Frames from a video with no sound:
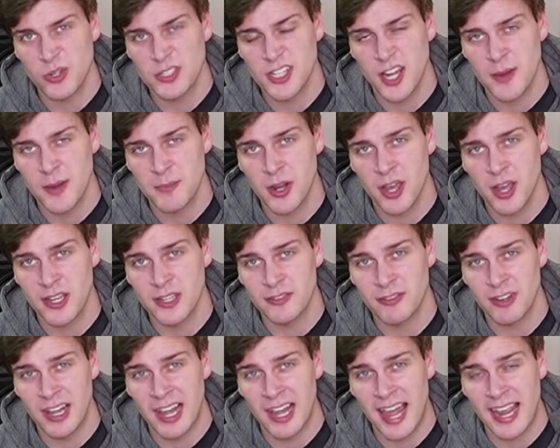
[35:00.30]
time kind of
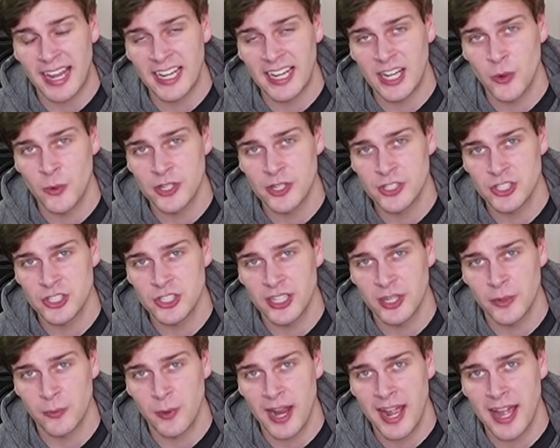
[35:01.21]
languishing
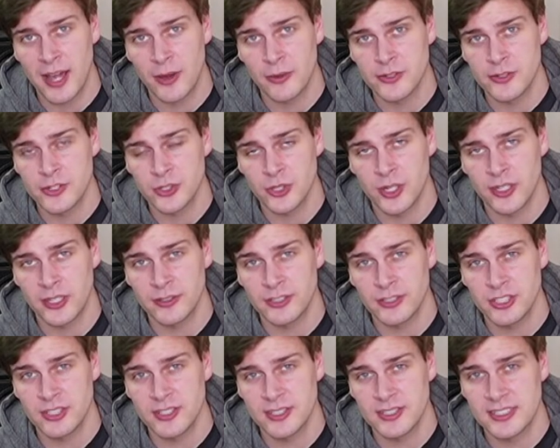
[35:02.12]
around trying to
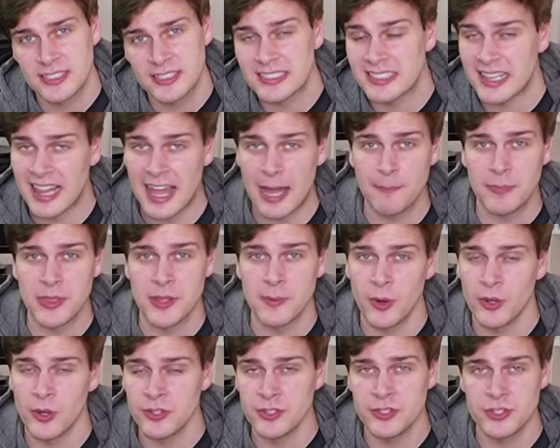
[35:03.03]
slap them
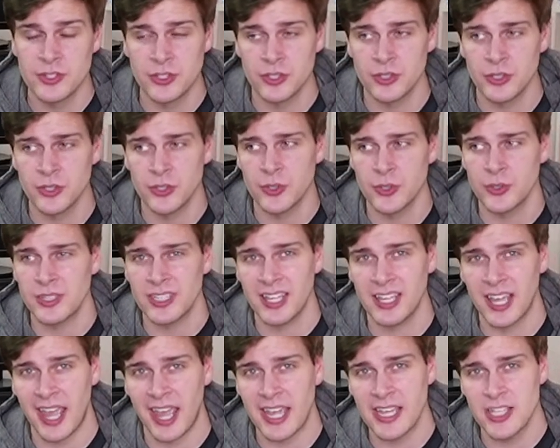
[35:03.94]
onto the
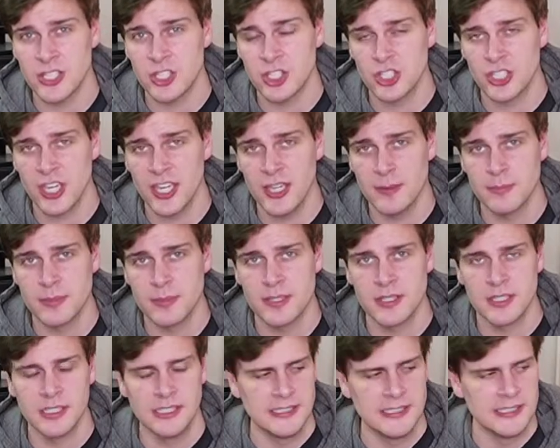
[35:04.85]
cage shapes,
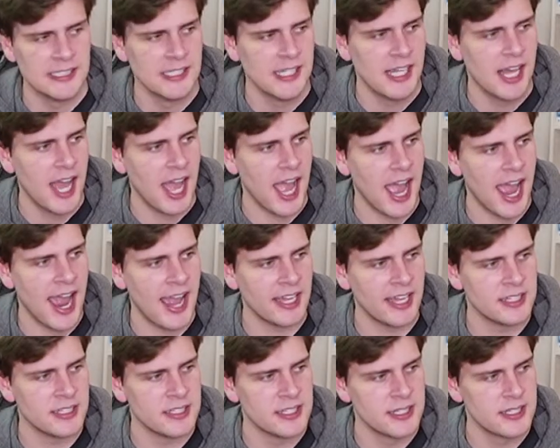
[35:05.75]

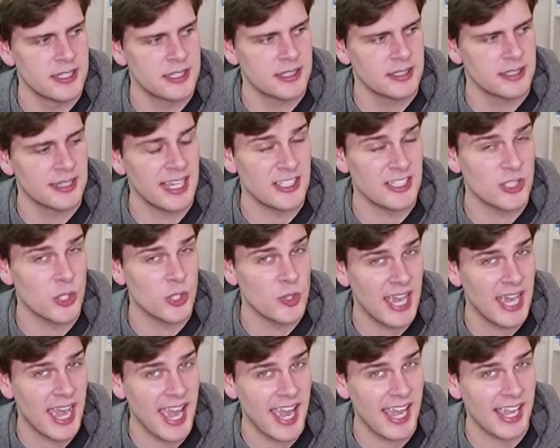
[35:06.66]
and that's
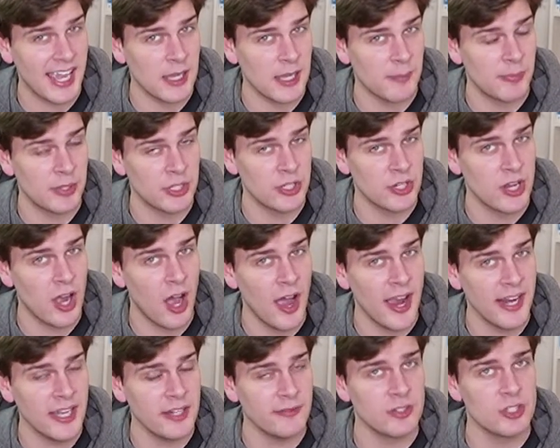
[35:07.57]
okay, but you're
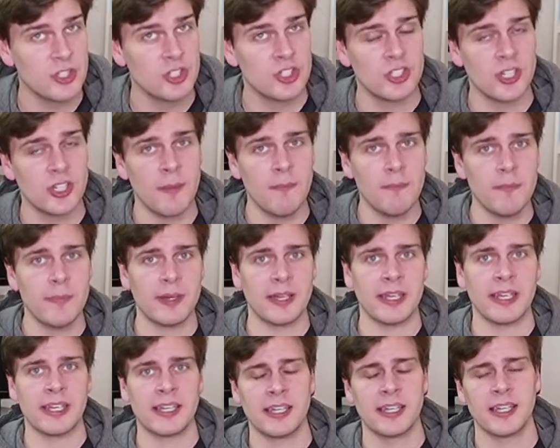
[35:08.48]
kind of
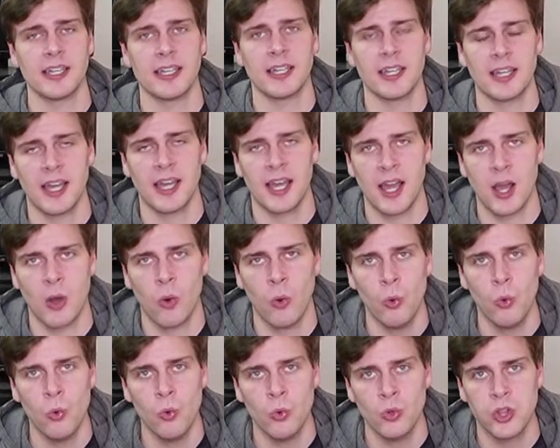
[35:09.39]
jumping
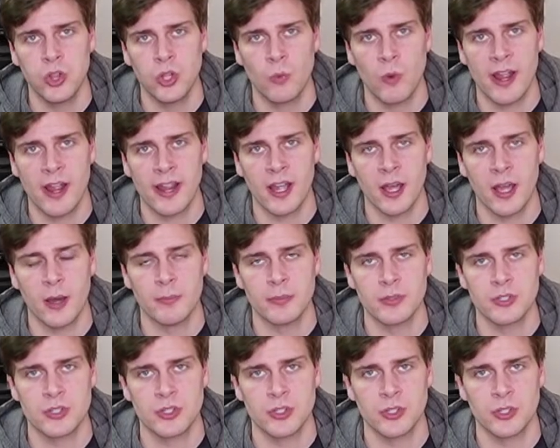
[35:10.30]
all the way up
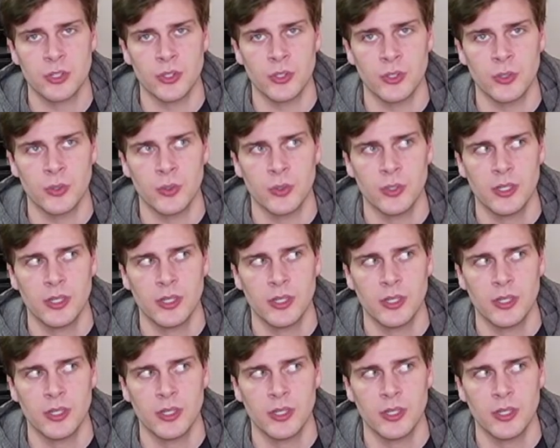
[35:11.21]
to